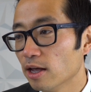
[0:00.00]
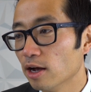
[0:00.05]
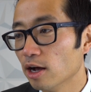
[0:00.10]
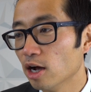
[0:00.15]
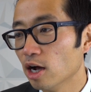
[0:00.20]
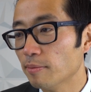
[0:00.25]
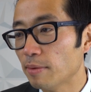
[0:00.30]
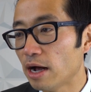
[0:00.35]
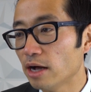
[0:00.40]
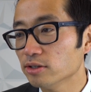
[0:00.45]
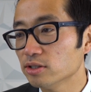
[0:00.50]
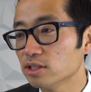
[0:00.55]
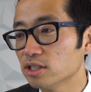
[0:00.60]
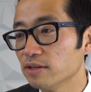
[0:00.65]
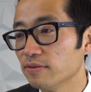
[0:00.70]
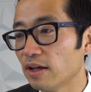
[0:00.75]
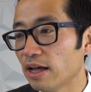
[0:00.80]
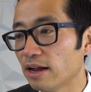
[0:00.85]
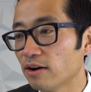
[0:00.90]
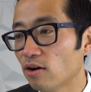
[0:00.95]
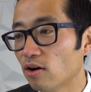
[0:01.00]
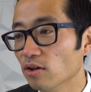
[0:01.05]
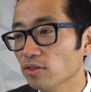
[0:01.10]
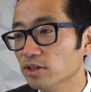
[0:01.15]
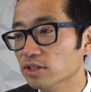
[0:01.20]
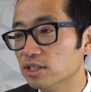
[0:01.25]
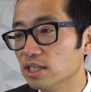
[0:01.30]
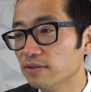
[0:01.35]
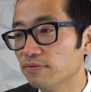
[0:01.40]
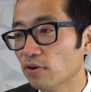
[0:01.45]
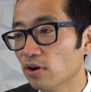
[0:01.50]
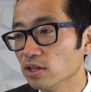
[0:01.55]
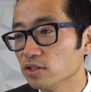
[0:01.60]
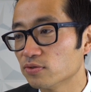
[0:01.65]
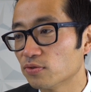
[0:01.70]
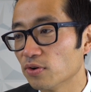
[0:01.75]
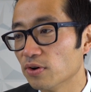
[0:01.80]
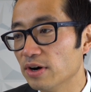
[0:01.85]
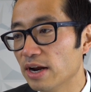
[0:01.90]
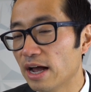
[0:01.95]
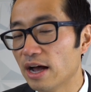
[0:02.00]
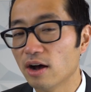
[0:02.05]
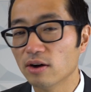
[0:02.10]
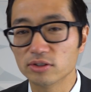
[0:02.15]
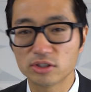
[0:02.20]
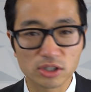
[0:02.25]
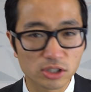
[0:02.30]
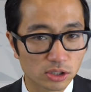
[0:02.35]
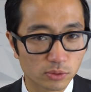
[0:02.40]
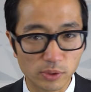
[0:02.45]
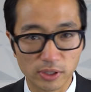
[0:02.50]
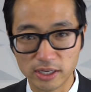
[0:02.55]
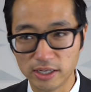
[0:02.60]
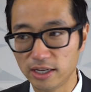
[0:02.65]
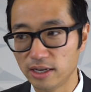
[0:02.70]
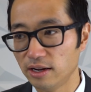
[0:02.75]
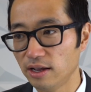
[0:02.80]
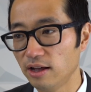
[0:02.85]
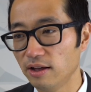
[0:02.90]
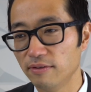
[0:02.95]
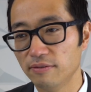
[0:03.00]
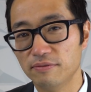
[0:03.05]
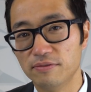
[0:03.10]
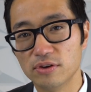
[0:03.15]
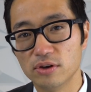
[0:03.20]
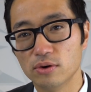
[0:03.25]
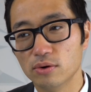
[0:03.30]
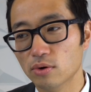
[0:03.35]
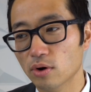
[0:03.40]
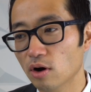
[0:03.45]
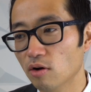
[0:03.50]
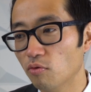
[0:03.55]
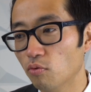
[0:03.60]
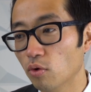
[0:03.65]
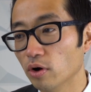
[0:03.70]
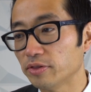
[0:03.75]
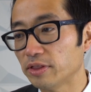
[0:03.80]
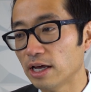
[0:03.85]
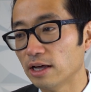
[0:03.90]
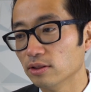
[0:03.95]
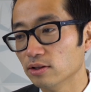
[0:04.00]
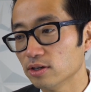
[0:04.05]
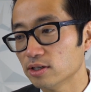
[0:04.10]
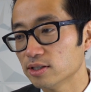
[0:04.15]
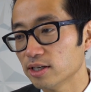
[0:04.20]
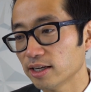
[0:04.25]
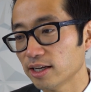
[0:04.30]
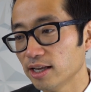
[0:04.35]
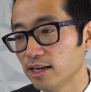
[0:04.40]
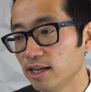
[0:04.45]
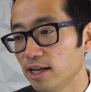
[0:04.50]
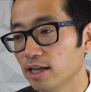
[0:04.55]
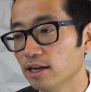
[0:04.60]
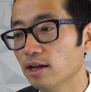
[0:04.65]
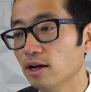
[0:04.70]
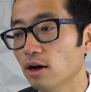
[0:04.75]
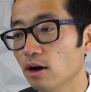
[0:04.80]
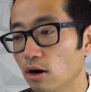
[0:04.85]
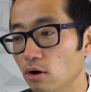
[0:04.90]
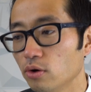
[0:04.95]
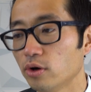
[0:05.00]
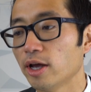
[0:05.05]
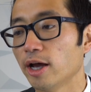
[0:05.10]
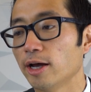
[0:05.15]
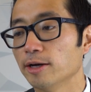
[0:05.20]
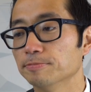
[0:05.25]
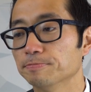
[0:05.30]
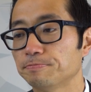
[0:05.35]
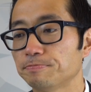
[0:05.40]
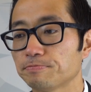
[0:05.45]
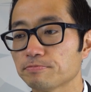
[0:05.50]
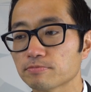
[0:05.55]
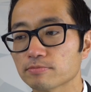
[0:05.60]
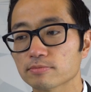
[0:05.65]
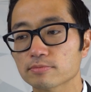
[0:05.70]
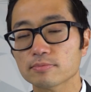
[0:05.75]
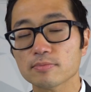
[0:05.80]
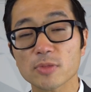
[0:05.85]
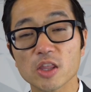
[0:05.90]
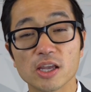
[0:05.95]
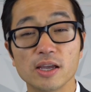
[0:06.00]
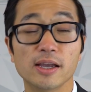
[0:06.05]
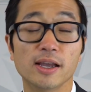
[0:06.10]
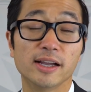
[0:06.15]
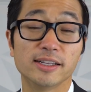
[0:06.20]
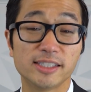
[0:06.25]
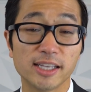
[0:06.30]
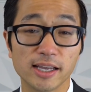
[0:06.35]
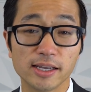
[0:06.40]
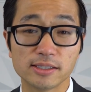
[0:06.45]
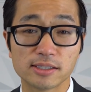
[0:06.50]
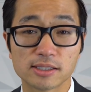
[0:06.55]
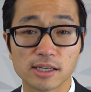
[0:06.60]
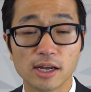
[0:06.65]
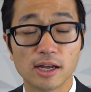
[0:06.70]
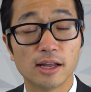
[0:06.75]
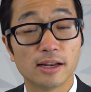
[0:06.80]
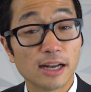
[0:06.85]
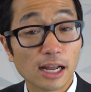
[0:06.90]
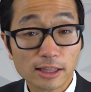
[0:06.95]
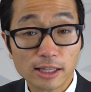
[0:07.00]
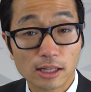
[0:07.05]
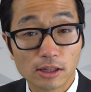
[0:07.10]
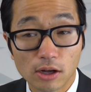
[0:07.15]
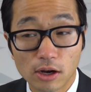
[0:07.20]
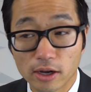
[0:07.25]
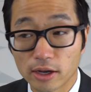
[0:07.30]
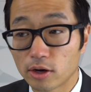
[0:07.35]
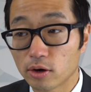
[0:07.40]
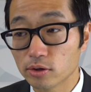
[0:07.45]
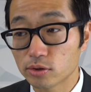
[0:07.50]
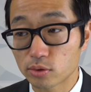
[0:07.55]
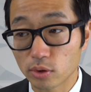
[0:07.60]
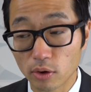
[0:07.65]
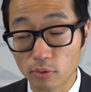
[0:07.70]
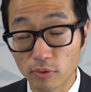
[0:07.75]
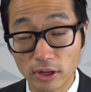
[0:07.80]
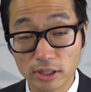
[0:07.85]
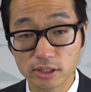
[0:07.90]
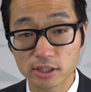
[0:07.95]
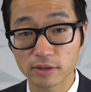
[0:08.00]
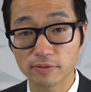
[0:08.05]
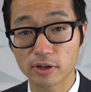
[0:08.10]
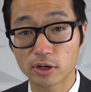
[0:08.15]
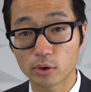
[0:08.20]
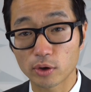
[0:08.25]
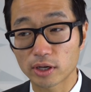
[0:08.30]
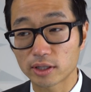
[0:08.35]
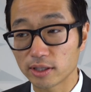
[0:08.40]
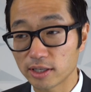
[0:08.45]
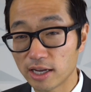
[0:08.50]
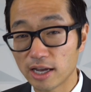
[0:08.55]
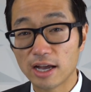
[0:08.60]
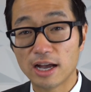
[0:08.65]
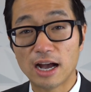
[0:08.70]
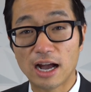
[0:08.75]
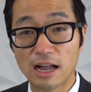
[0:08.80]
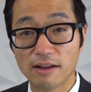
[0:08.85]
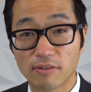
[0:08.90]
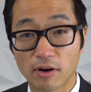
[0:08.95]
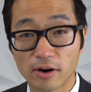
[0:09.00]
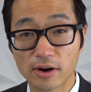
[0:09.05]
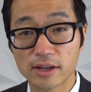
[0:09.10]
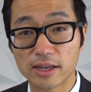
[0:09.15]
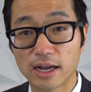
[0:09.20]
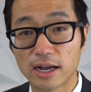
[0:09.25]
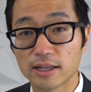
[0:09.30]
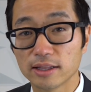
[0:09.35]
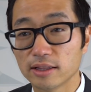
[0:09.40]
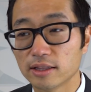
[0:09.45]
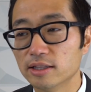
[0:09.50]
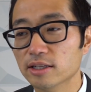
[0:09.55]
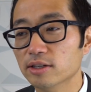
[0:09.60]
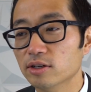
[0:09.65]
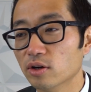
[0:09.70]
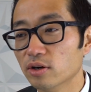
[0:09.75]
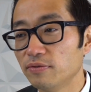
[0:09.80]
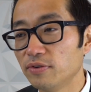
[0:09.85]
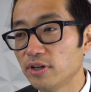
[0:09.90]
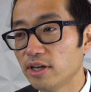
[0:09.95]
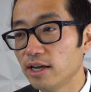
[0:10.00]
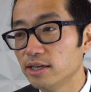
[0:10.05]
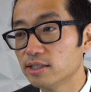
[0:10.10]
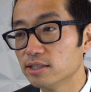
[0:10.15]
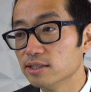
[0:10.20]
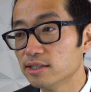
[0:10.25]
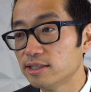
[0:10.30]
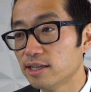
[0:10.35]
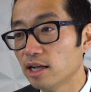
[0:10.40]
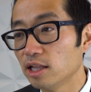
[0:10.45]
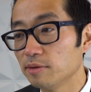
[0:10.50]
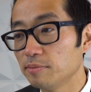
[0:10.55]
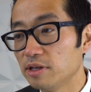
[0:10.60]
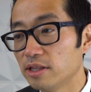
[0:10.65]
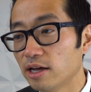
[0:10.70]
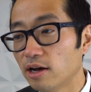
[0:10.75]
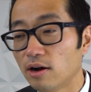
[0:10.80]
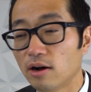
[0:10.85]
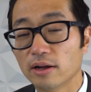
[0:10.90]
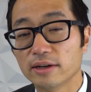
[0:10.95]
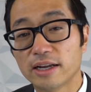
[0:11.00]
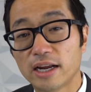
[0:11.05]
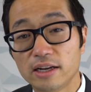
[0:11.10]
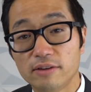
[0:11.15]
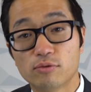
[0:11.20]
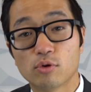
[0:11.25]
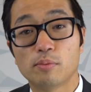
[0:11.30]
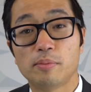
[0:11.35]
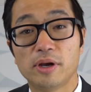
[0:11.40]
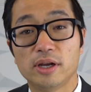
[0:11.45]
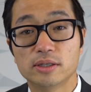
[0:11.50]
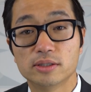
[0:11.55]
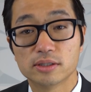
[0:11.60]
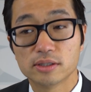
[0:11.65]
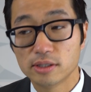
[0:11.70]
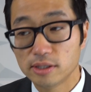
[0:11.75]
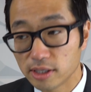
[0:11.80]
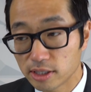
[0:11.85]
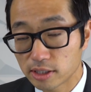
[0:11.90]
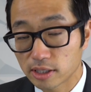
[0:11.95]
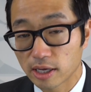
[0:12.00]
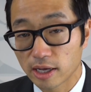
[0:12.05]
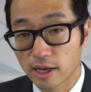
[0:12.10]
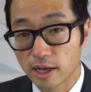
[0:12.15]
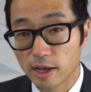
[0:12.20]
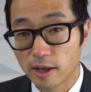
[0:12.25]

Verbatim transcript: Um, I'll just leave it at all the defaults for now, just so we can get a view of what that looks like, and hit okay. It takes not that long. It goes through it relatively quickly. I've already got the notification telling me that all ninety-four pages of this